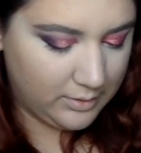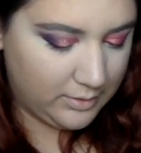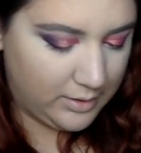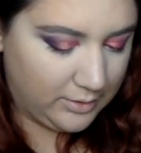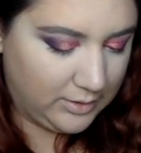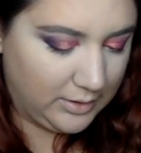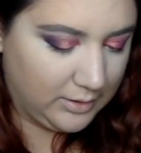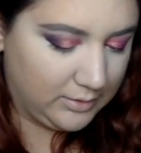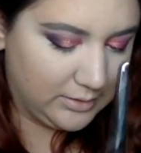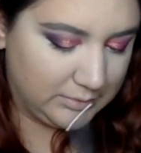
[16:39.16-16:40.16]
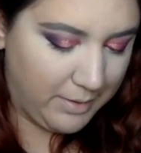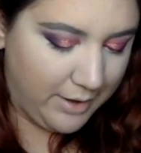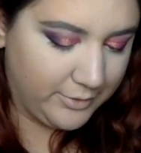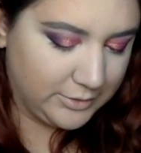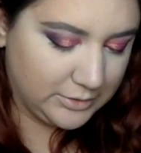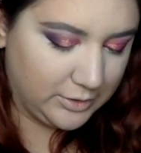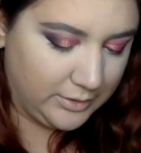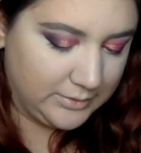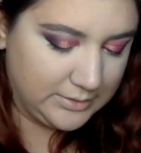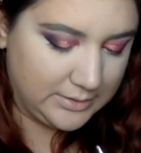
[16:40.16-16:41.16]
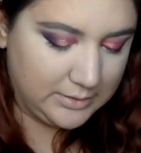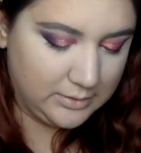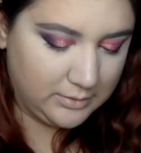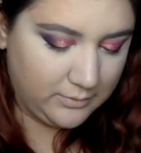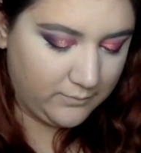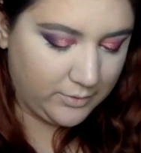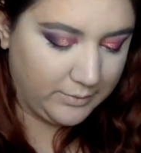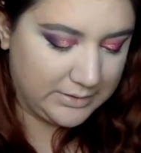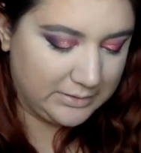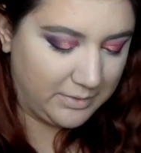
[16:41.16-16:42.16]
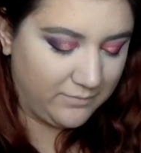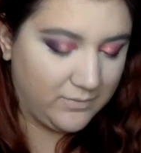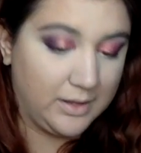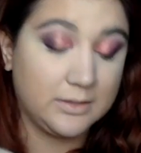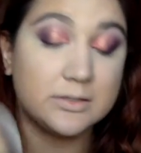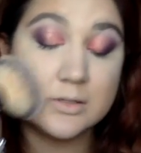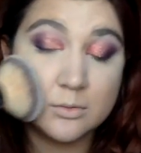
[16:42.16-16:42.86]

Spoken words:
I think this powder is good for the rest of my face.